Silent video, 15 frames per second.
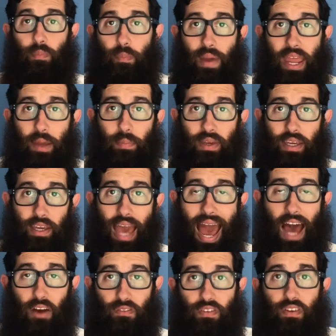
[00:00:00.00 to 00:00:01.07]
baby
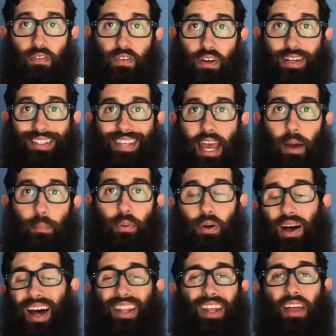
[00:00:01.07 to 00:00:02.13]
outfit, for example.
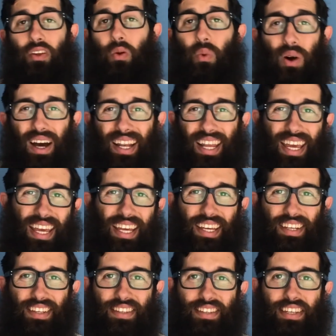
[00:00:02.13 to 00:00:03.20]
Another one
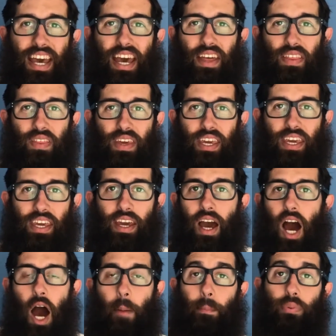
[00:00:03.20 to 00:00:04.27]
is the
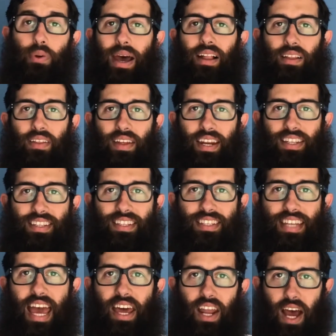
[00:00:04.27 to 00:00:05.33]
umbrella that
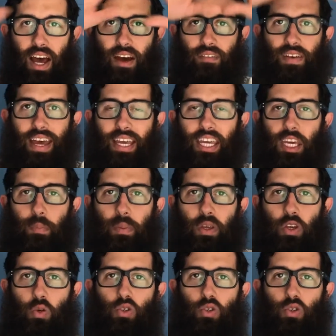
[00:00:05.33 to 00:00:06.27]
instead of keeping you